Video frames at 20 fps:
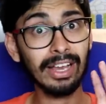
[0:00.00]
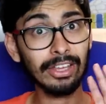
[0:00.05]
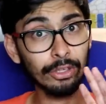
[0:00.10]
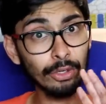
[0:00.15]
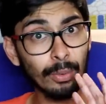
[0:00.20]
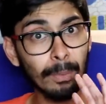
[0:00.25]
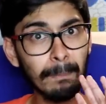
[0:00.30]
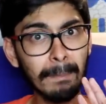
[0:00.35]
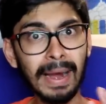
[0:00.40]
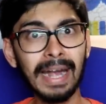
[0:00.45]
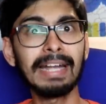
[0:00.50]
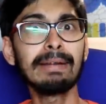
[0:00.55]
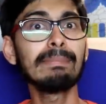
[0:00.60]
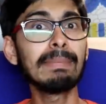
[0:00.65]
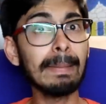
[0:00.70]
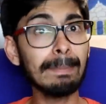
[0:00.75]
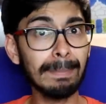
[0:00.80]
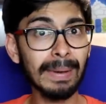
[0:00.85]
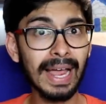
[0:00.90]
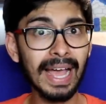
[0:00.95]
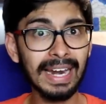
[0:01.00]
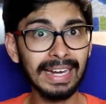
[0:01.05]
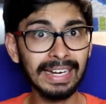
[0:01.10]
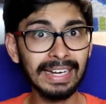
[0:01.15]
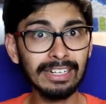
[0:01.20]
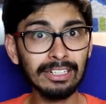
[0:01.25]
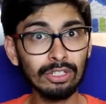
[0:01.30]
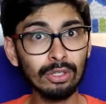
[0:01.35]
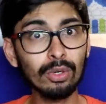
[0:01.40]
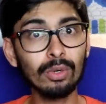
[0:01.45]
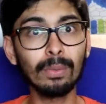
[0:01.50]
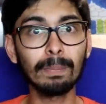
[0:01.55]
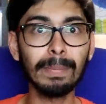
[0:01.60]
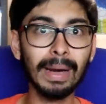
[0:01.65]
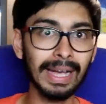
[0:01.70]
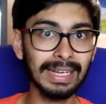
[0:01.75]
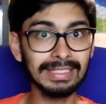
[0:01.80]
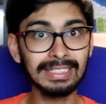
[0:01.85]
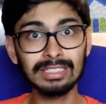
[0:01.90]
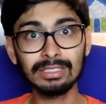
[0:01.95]
you might be planning to
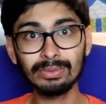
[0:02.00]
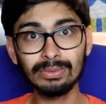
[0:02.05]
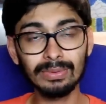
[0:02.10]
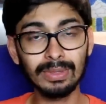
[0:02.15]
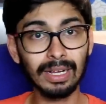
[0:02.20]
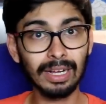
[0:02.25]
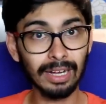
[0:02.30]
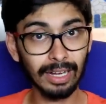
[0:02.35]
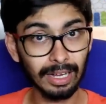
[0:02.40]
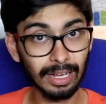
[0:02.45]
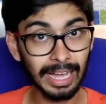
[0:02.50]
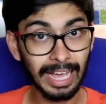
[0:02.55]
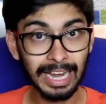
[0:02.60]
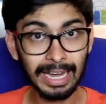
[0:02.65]
buy this uh,